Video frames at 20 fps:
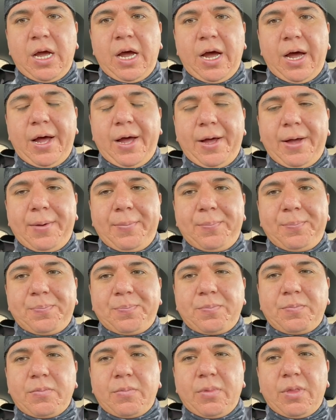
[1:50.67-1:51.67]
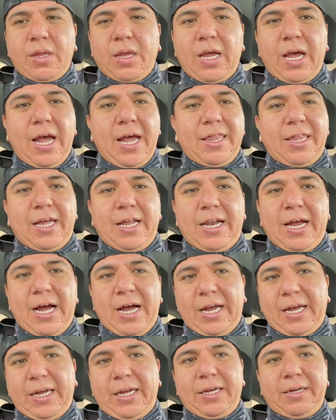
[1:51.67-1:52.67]
Um, and then
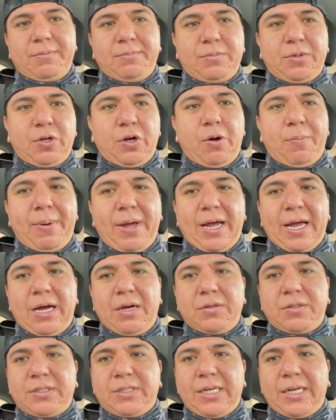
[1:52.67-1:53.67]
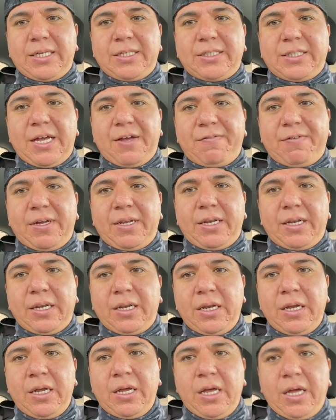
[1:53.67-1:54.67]
I, you know, bang out six, seven
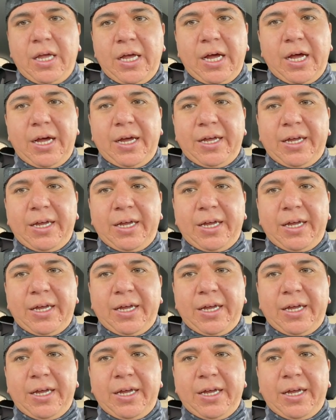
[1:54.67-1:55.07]
uh,